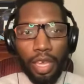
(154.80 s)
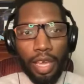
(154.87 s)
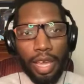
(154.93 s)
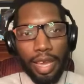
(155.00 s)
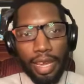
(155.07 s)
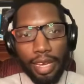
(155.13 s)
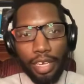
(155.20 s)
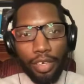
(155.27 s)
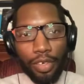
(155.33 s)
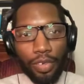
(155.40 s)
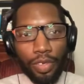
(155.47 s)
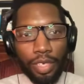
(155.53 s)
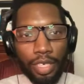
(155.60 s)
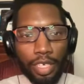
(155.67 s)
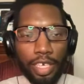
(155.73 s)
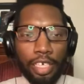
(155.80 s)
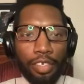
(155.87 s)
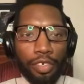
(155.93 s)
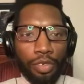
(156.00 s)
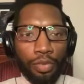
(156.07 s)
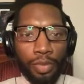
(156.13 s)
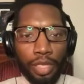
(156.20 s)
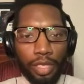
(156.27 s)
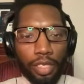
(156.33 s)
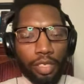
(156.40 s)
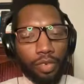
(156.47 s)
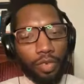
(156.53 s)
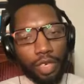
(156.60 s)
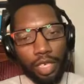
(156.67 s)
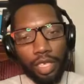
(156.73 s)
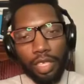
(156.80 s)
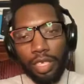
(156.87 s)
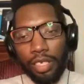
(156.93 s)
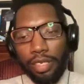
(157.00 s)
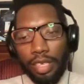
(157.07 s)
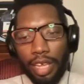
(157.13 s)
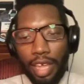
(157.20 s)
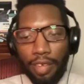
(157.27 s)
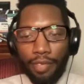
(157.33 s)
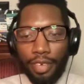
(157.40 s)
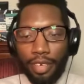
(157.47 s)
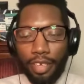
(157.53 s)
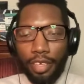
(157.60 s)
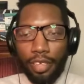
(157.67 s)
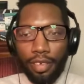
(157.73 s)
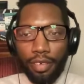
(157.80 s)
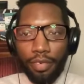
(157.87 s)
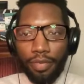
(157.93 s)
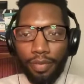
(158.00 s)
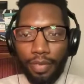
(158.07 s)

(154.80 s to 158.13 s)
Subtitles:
I got to do it in case you missed it. One of the things I haven't done